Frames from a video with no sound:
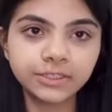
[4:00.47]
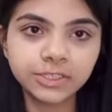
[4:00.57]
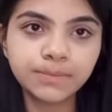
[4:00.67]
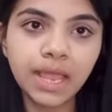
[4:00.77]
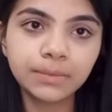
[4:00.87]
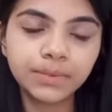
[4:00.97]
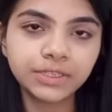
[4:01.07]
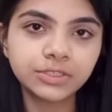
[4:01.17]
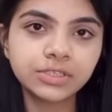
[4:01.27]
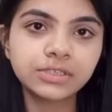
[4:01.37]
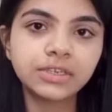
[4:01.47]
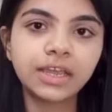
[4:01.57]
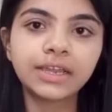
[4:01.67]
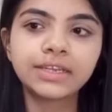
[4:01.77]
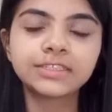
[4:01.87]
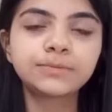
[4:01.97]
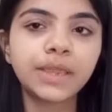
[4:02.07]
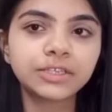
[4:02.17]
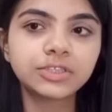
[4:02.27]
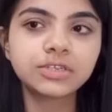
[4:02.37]
just palpation and
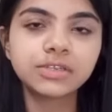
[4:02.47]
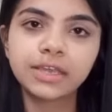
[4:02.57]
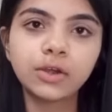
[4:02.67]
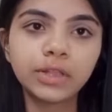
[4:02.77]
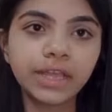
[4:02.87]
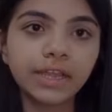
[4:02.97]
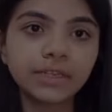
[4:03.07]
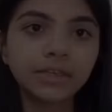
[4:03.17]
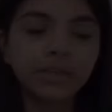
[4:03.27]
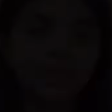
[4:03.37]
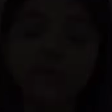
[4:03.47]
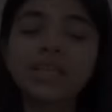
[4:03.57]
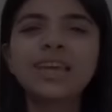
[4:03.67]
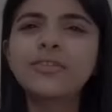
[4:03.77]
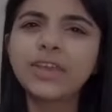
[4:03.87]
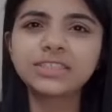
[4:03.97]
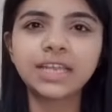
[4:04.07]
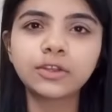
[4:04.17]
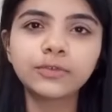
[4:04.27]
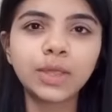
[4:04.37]
inspection and all that. There are a fixed
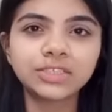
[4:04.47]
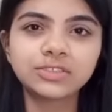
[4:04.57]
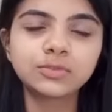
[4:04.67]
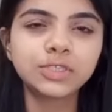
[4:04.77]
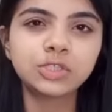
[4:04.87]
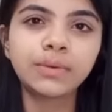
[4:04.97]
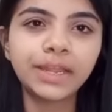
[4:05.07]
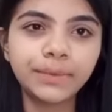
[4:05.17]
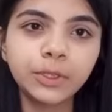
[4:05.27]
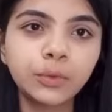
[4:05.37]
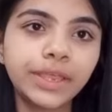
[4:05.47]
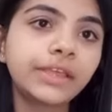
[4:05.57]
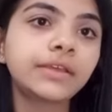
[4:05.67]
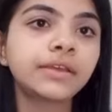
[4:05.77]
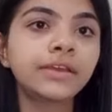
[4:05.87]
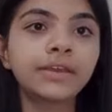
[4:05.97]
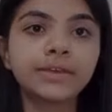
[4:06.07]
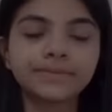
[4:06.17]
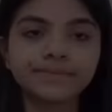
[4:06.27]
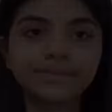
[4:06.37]
set of questions which you might be knowing.
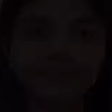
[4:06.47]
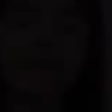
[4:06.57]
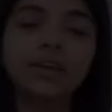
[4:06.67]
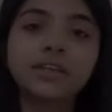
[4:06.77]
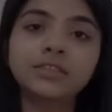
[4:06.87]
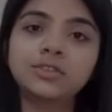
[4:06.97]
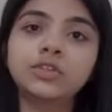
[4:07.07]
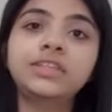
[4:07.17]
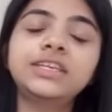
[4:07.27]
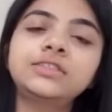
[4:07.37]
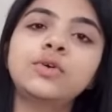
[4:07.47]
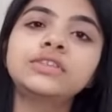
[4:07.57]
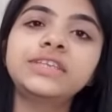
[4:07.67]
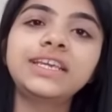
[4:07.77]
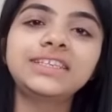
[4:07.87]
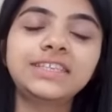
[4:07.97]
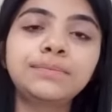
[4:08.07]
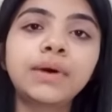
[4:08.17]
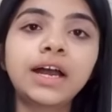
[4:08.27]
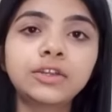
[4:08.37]
So this was the
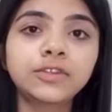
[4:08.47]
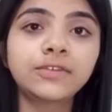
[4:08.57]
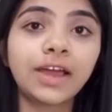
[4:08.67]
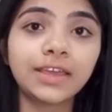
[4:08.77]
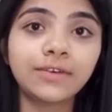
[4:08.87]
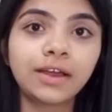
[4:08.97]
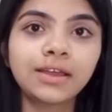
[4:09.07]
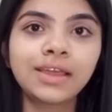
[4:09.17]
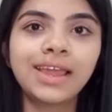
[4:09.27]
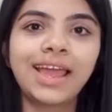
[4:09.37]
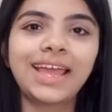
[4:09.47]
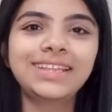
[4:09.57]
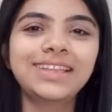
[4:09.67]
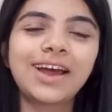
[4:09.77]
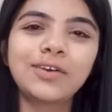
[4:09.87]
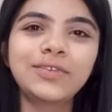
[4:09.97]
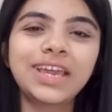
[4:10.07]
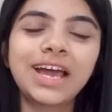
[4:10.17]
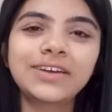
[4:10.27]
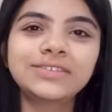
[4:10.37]
easy part of the Viva. And now we
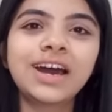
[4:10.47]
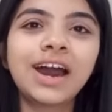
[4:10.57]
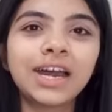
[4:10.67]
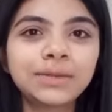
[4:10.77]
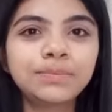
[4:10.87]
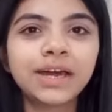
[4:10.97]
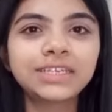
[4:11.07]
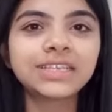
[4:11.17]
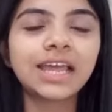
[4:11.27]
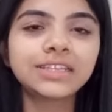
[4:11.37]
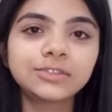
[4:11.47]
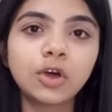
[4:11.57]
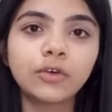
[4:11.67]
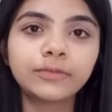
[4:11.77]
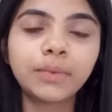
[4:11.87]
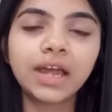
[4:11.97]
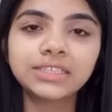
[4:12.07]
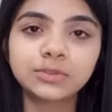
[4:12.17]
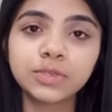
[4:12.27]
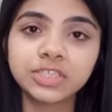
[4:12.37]
have the hard parts and the soft
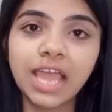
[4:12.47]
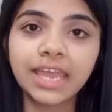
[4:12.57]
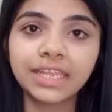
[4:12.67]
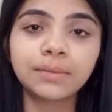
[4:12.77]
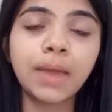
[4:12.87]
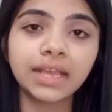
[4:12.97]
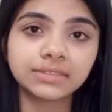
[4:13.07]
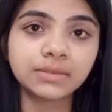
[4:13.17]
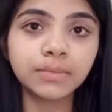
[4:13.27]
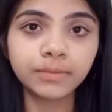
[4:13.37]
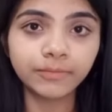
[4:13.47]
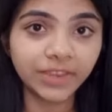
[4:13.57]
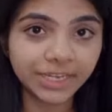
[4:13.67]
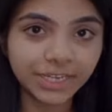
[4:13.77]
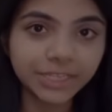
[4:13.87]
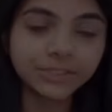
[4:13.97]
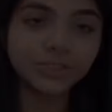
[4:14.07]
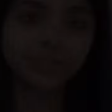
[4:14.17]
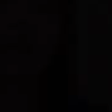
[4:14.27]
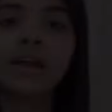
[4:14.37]
parts, which carry the maximum weightage.
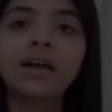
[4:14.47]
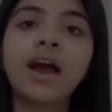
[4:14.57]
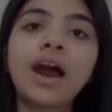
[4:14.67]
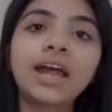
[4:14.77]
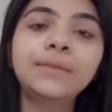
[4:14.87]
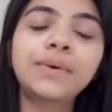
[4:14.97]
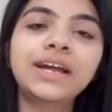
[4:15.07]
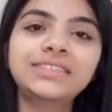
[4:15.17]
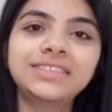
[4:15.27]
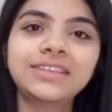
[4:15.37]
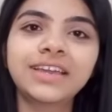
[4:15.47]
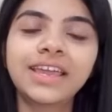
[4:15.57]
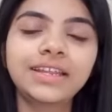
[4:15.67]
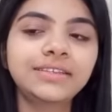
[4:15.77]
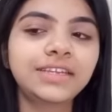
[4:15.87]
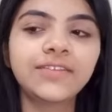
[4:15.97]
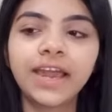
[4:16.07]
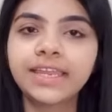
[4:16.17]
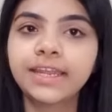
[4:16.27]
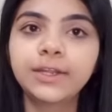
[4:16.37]
Hard parts is again
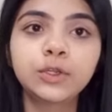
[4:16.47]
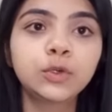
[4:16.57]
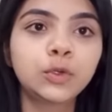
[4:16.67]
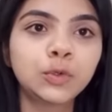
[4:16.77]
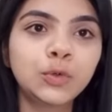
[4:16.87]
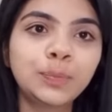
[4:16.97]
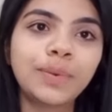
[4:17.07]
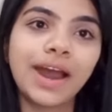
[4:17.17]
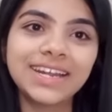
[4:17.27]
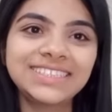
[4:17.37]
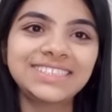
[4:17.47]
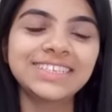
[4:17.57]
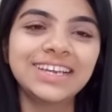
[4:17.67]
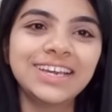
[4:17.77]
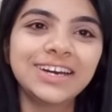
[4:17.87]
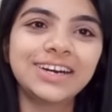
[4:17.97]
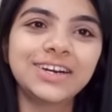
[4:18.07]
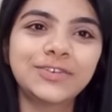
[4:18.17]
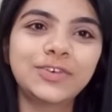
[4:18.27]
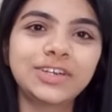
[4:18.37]
divided into 2 parts.
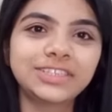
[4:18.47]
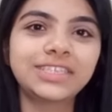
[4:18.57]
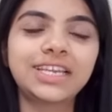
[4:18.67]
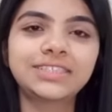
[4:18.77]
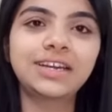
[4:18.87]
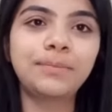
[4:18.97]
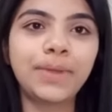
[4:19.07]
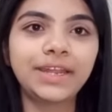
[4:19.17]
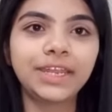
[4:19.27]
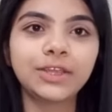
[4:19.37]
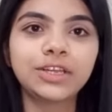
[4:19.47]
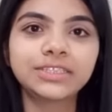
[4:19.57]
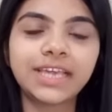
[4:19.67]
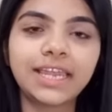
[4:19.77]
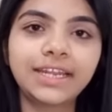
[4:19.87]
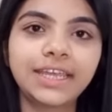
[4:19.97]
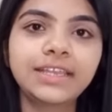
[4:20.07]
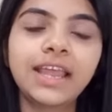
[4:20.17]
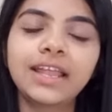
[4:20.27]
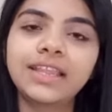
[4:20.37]
First, there is the appendicular
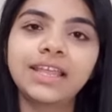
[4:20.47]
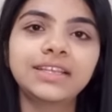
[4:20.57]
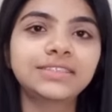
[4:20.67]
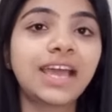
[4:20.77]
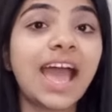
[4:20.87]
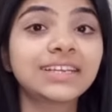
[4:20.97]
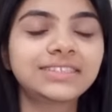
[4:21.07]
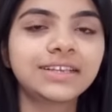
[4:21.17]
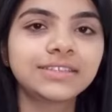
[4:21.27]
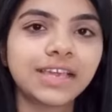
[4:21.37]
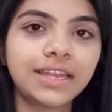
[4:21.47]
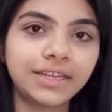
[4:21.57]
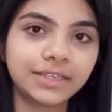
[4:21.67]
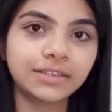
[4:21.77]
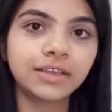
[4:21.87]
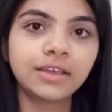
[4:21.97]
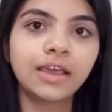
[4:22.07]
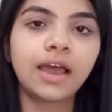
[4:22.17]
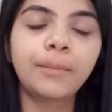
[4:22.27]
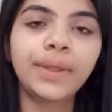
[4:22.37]
skeleton, and then there is the axial skeleton.
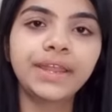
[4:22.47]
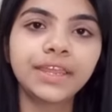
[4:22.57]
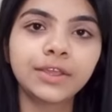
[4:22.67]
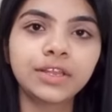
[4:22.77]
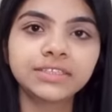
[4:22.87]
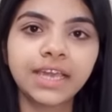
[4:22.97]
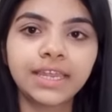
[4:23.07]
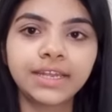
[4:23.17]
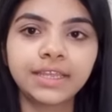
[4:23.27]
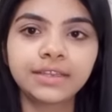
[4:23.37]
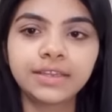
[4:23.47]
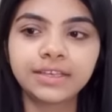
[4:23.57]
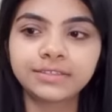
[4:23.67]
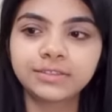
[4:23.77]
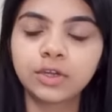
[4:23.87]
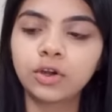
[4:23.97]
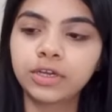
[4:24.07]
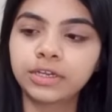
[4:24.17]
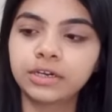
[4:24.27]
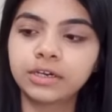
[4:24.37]
Appendicular skeleton is
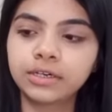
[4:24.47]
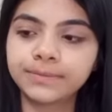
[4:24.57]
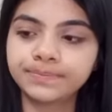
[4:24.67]
your